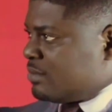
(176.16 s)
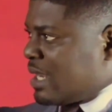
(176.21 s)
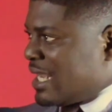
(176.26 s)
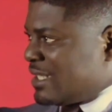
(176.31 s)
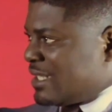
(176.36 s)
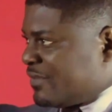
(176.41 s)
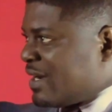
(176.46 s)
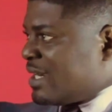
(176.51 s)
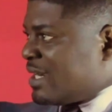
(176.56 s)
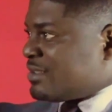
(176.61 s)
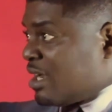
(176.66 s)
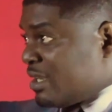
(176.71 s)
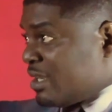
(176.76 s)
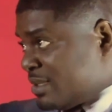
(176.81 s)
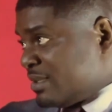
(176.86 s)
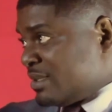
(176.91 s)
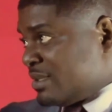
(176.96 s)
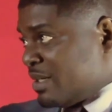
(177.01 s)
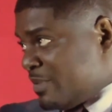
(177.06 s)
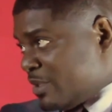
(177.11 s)
as far as our
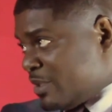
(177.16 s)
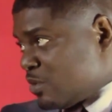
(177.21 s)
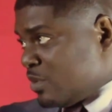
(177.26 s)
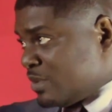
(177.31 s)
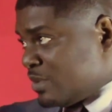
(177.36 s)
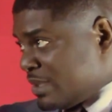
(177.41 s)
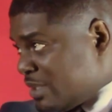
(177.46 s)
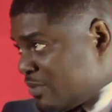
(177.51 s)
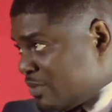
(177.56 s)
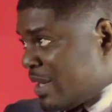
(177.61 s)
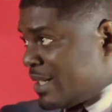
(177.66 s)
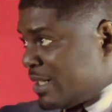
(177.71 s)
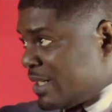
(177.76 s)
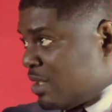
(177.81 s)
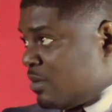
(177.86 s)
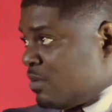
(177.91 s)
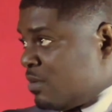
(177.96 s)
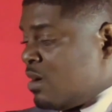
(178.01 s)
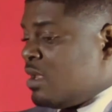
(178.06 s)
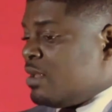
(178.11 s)
system is concerned right
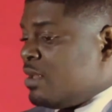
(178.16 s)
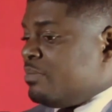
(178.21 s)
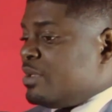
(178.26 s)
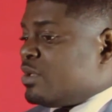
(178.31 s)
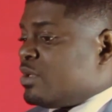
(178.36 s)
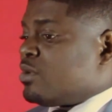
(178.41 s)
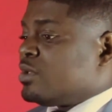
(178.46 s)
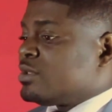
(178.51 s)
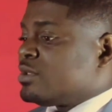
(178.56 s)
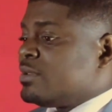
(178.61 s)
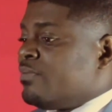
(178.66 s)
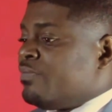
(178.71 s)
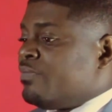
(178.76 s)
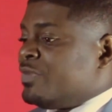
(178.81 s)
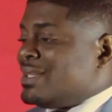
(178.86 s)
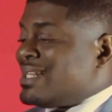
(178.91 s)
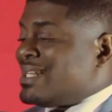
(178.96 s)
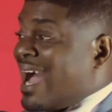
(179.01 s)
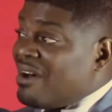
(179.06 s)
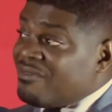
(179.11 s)
now, because
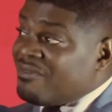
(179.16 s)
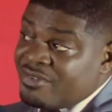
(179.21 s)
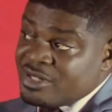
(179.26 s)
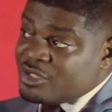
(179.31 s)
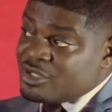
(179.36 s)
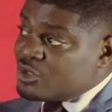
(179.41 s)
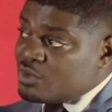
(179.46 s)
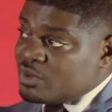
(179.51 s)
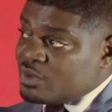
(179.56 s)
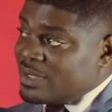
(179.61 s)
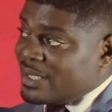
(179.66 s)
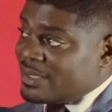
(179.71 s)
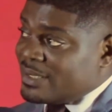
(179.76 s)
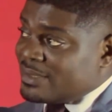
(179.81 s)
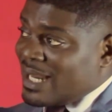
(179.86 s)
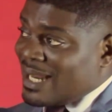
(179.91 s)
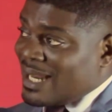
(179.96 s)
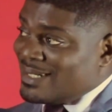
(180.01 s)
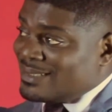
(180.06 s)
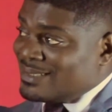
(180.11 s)
the average
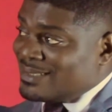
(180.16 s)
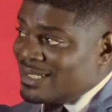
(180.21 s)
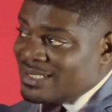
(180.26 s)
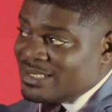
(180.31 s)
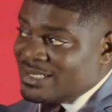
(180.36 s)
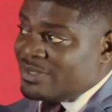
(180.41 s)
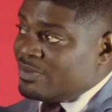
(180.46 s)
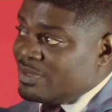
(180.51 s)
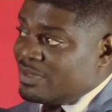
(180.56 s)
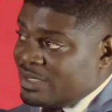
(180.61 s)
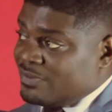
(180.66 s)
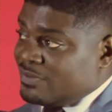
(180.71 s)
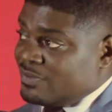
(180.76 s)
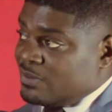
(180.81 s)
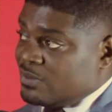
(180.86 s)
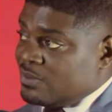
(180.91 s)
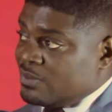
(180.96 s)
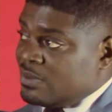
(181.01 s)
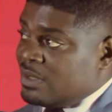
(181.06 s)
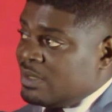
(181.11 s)
student at the tertiary
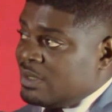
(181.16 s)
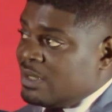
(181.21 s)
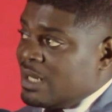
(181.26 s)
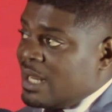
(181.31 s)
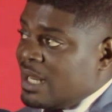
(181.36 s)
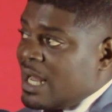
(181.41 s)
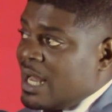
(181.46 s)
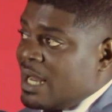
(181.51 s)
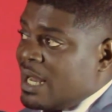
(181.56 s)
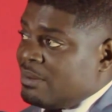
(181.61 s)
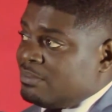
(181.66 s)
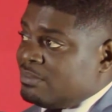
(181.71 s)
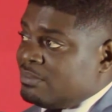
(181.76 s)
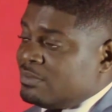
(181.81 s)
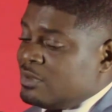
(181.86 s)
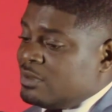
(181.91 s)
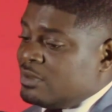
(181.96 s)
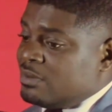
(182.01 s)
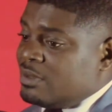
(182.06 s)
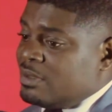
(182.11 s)
level
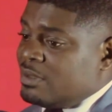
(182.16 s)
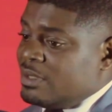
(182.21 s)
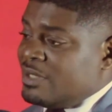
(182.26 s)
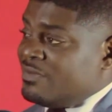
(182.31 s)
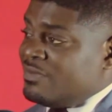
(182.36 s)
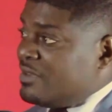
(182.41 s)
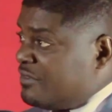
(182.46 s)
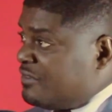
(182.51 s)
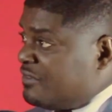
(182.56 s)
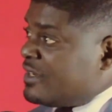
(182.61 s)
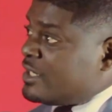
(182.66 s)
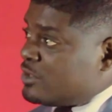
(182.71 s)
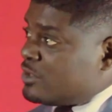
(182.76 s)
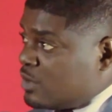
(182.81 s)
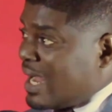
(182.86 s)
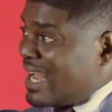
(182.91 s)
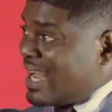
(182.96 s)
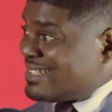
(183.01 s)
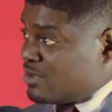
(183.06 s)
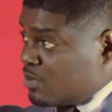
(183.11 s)
even fear to
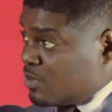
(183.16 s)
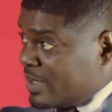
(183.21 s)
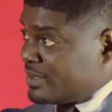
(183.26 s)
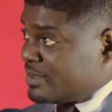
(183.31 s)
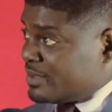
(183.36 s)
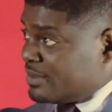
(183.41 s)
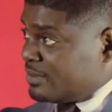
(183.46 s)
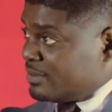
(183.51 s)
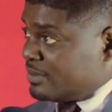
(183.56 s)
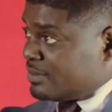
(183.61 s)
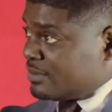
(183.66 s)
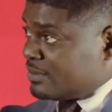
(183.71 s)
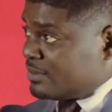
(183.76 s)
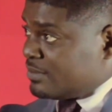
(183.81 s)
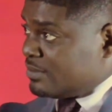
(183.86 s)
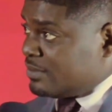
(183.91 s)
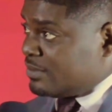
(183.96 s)
ask questions